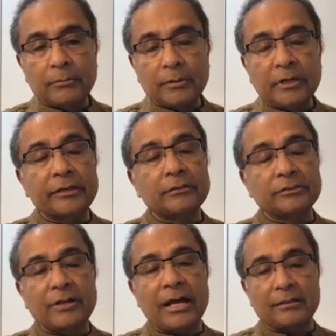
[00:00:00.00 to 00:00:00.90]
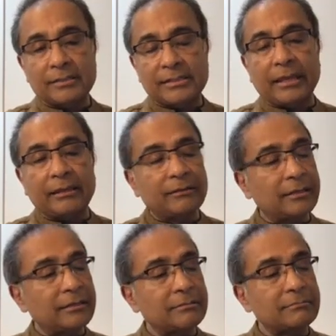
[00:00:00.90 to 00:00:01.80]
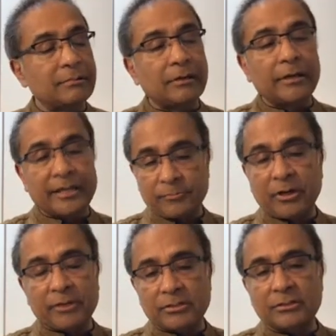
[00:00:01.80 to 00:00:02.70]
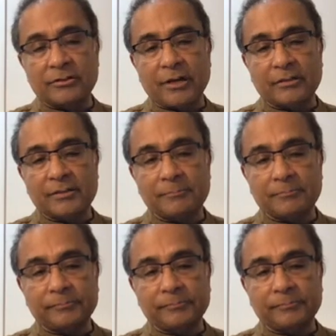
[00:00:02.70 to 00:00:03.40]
clinical trials in the experimental drugs.